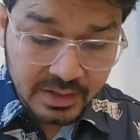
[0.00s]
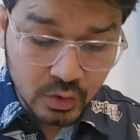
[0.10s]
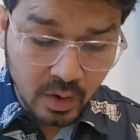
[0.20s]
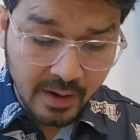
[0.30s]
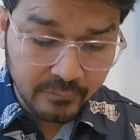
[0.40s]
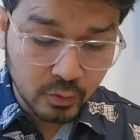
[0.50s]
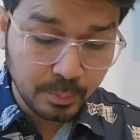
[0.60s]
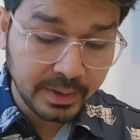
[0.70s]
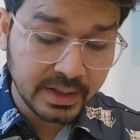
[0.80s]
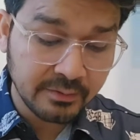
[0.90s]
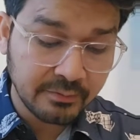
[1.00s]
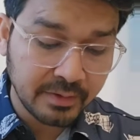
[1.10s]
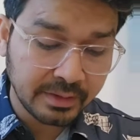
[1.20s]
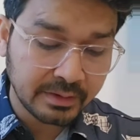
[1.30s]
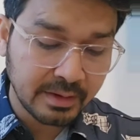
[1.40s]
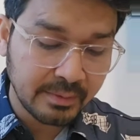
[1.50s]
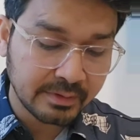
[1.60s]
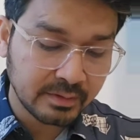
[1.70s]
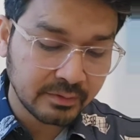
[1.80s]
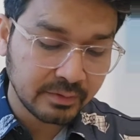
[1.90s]
you have to pay the first
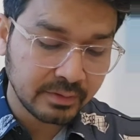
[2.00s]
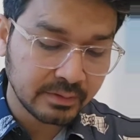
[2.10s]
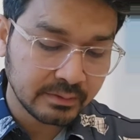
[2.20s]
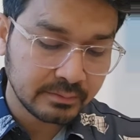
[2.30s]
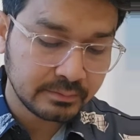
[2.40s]
semester fees.